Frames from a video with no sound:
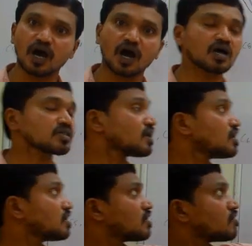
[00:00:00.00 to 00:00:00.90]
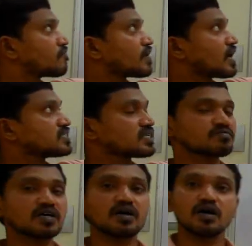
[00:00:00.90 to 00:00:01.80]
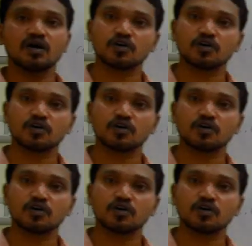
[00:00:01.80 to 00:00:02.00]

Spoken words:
or the fracture of the